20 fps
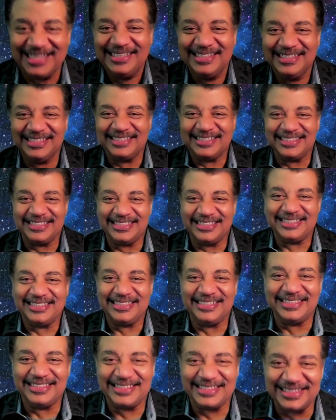Hey, very
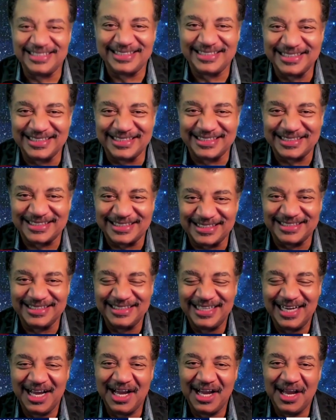briefly, your
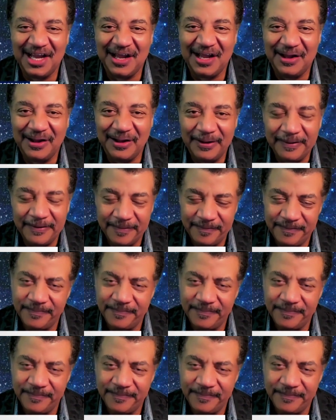reaction to